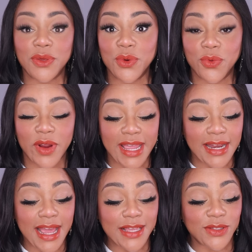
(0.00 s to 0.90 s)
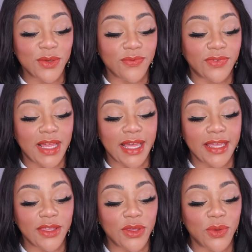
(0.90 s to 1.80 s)
You reign as you fly,
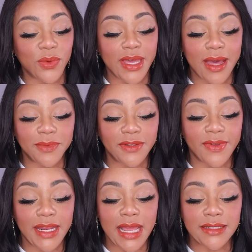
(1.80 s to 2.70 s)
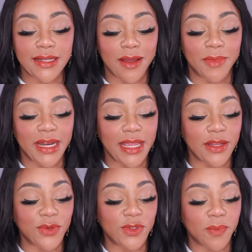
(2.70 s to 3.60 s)
you captivate and
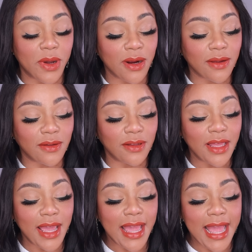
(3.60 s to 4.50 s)
dominate, you sparkle